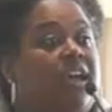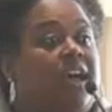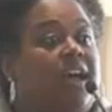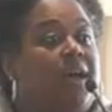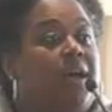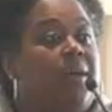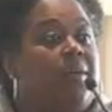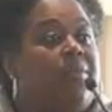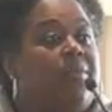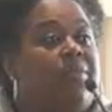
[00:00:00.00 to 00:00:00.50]

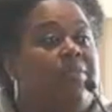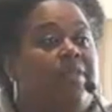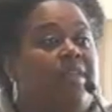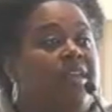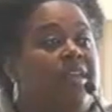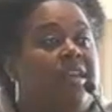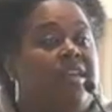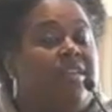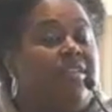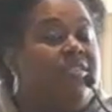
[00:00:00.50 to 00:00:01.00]

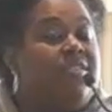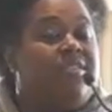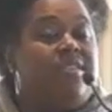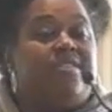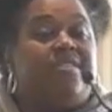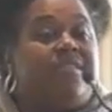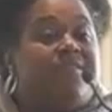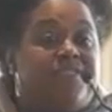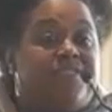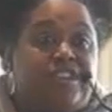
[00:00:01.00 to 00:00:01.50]

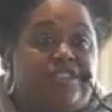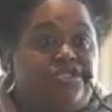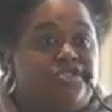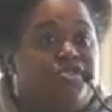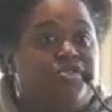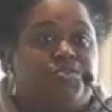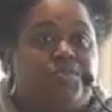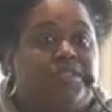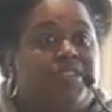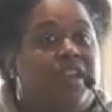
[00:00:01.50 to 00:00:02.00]
the
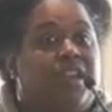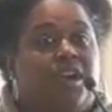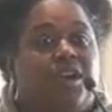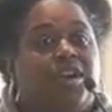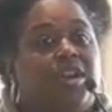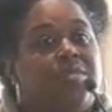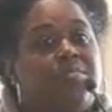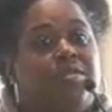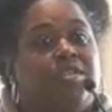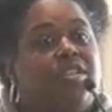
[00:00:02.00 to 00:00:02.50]
fissures within our
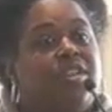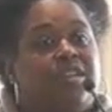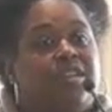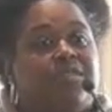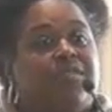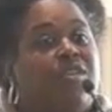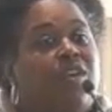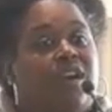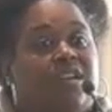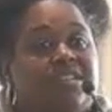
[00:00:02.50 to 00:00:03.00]
community
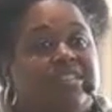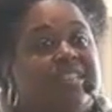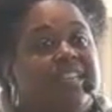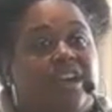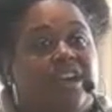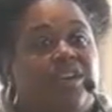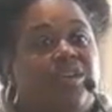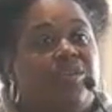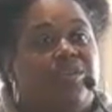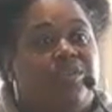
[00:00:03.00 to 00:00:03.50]
for
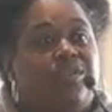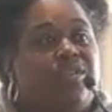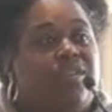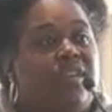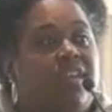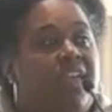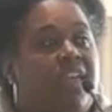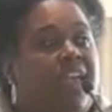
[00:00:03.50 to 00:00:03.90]
ourselves.